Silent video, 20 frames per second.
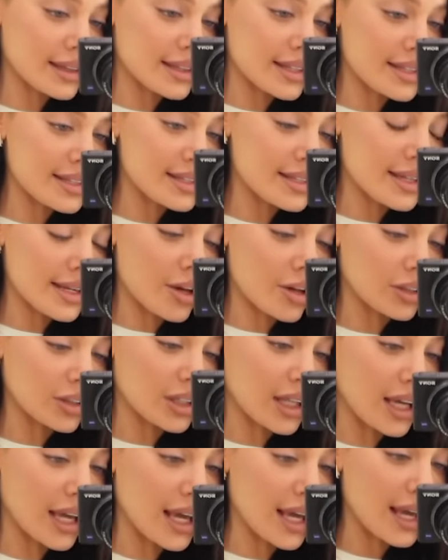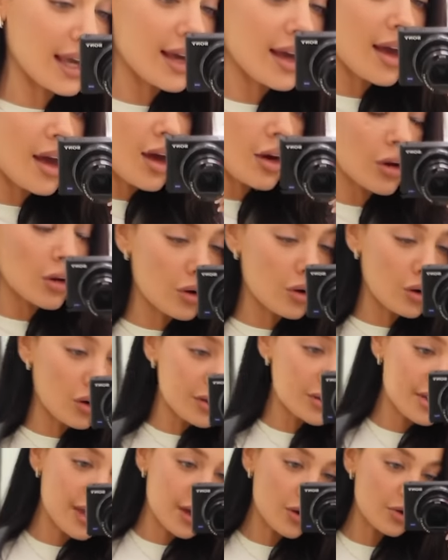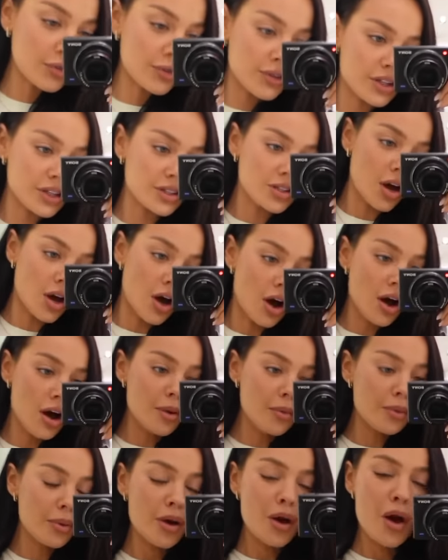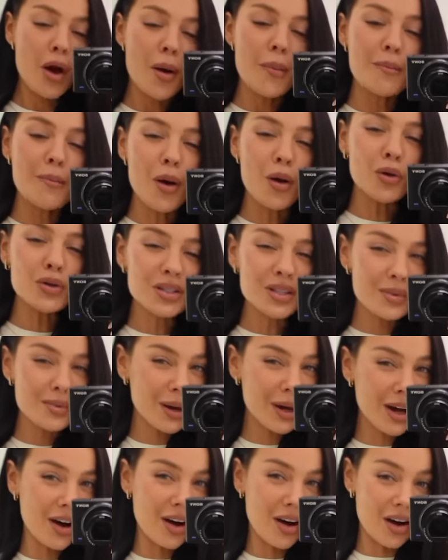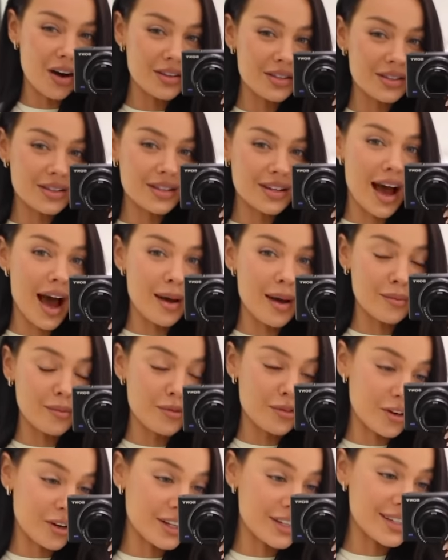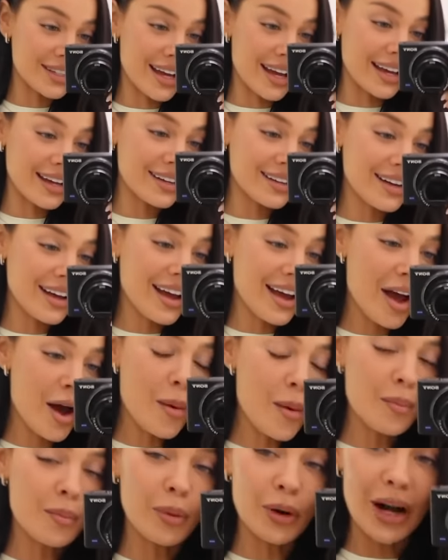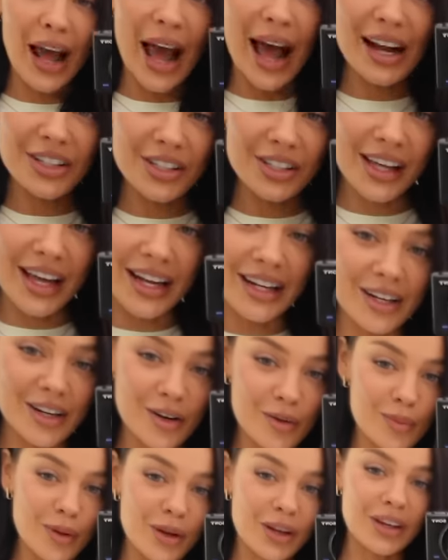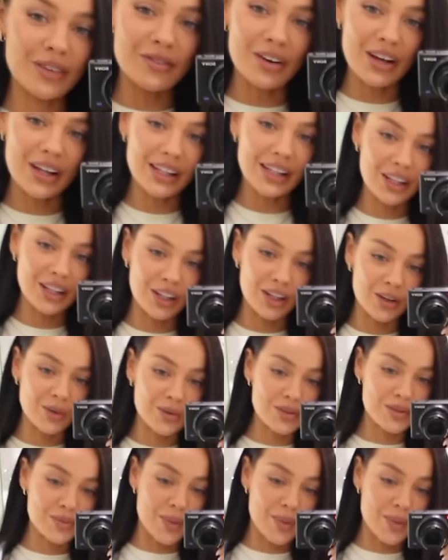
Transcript: this Dion Lee corset over the top, mostly because I'm freezing, but it actually ended up looking really cute as